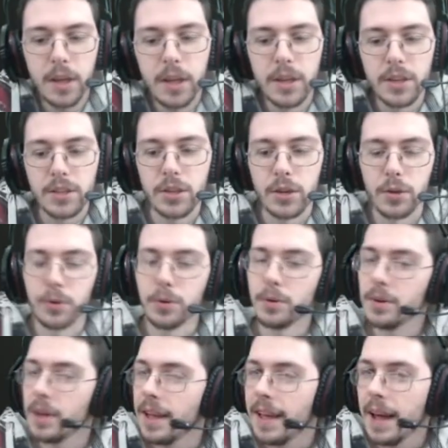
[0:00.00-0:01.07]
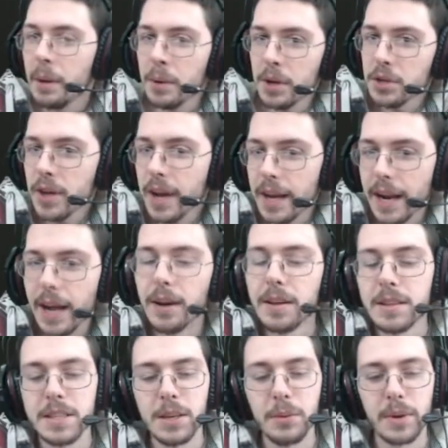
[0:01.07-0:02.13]
So, I wanna try it out,
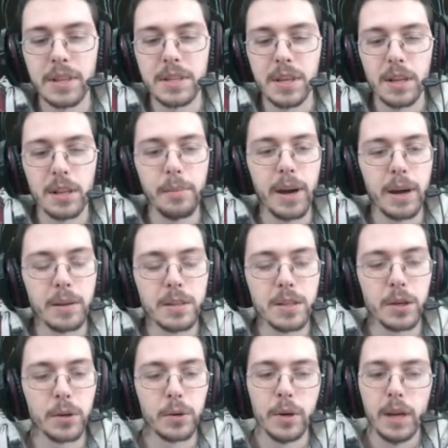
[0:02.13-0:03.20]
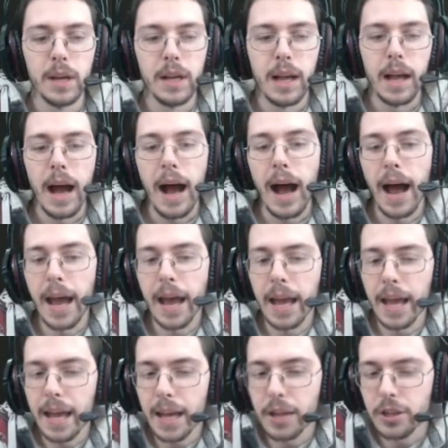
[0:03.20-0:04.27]
see what it's all about. So,
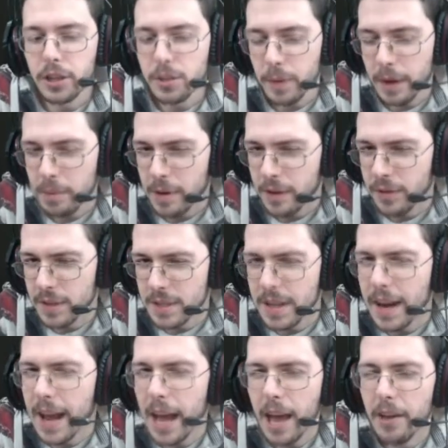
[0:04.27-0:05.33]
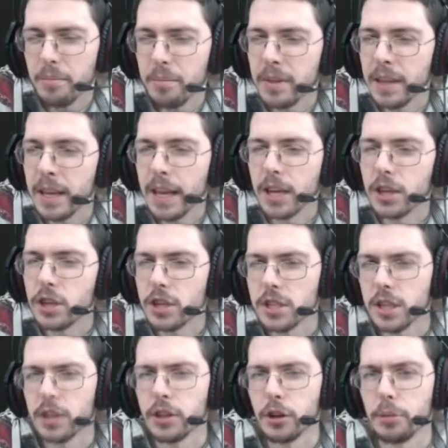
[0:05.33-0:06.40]
I just want to preface that I have played just a
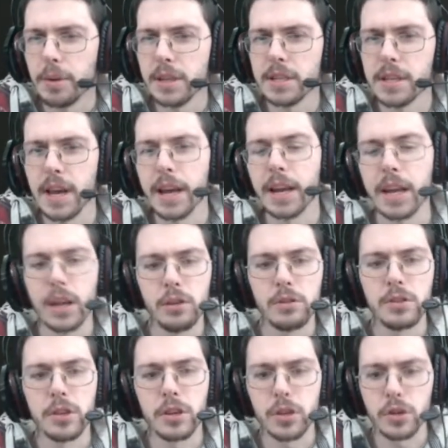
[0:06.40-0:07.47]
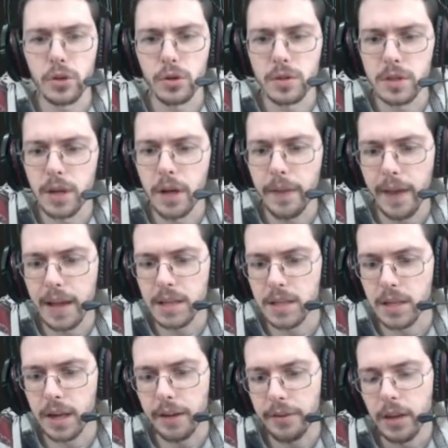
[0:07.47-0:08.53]
little bit to kind of get used to the controls and all that
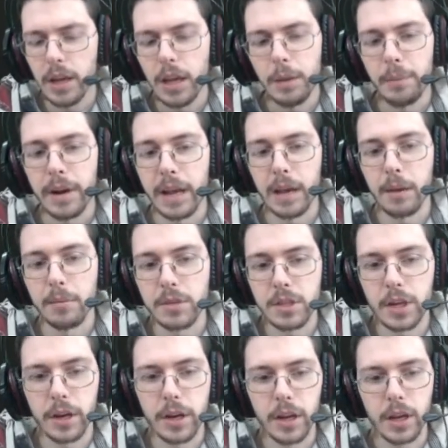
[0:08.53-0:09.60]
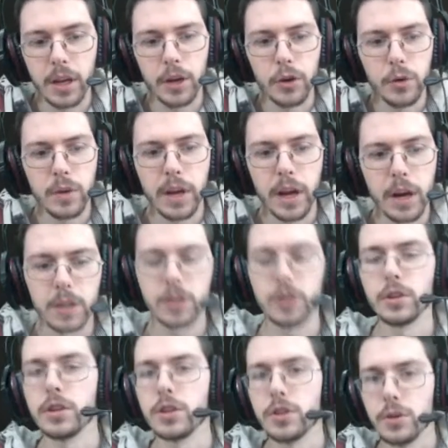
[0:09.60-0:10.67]
stuff, but I am starting a new character
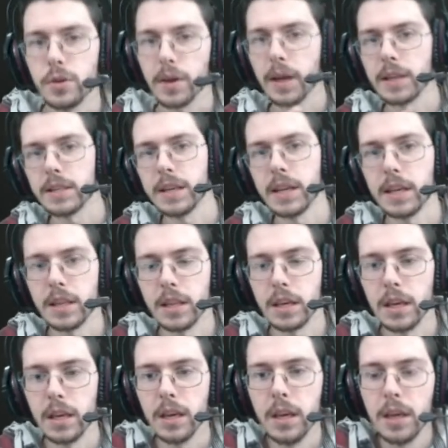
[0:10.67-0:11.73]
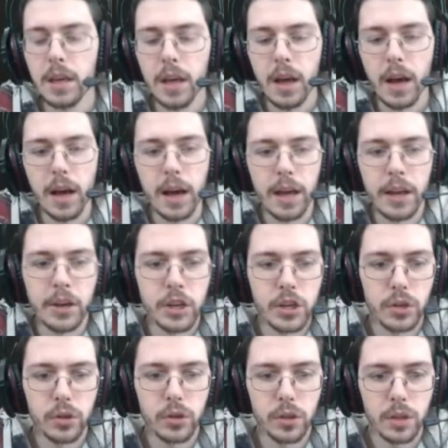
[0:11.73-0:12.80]
just so you guys can get the uh,
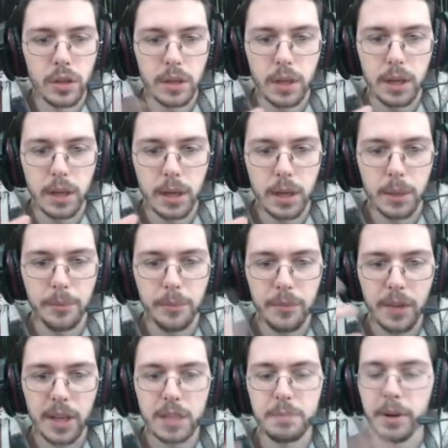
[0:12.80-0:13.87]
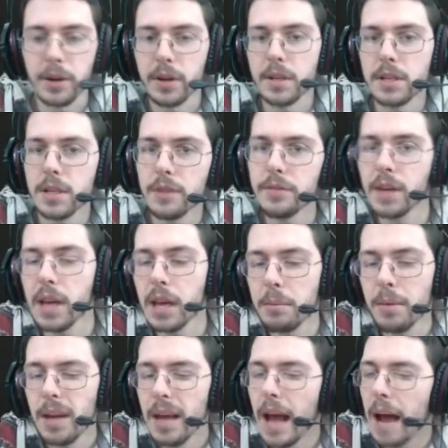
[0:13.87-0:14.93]
initial um, experience of the game.
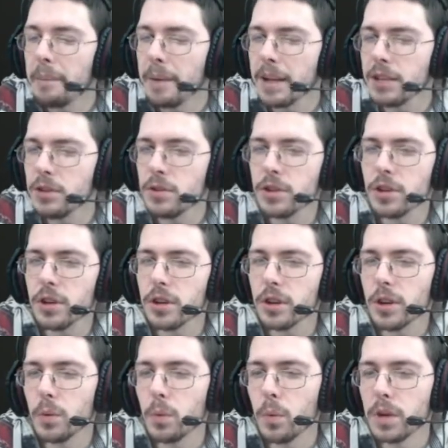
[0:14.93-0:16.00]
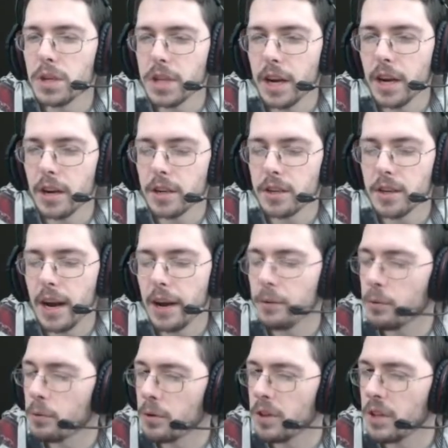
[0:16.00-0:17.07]
I'm not too sure which character I
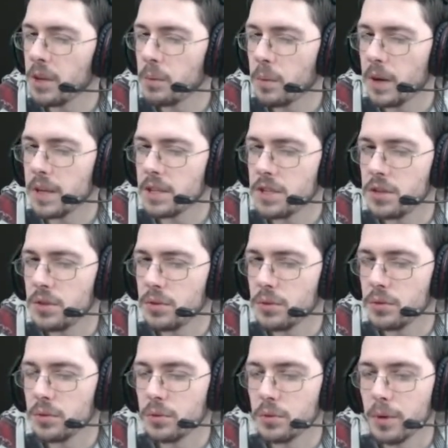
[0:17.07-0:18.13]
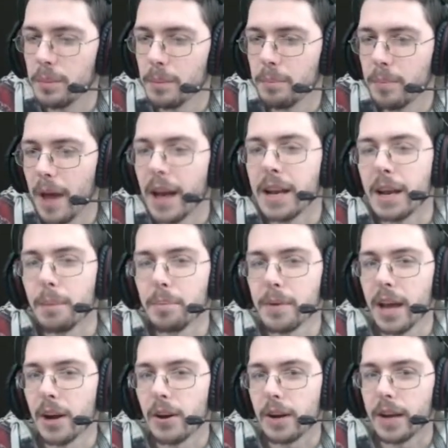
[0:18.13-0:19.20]
really want to end up
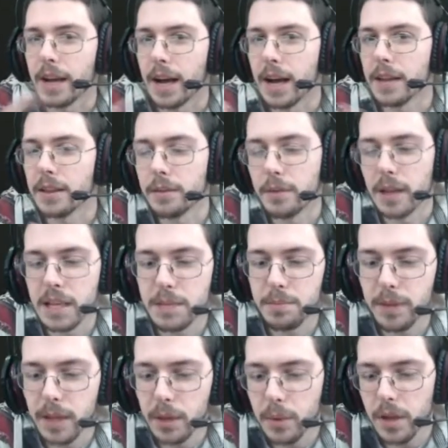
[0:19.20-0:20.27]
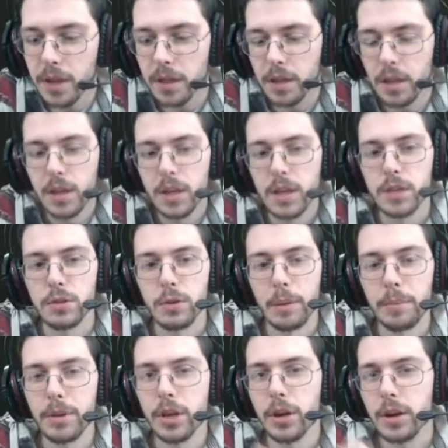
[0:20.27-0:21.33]
carrying on the Let's Play with, so I'm
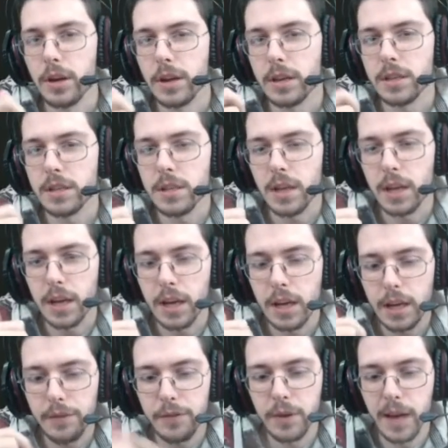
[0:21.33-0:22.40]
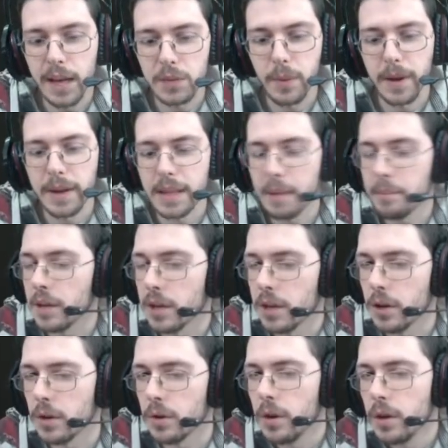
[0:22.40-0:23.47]
curious uh, if you guys want to let me know.